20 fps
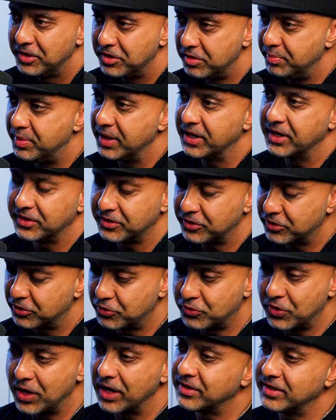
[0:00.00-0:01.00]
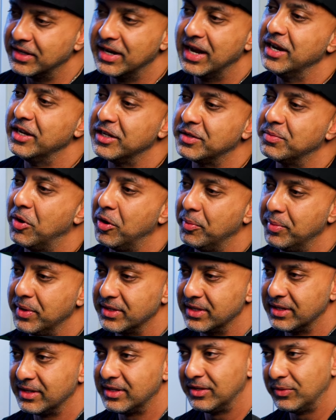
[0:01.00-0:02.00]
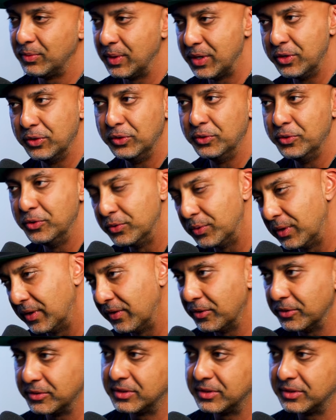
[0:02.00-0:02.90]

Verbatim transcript: the biggest stress in any small business is when you lose one of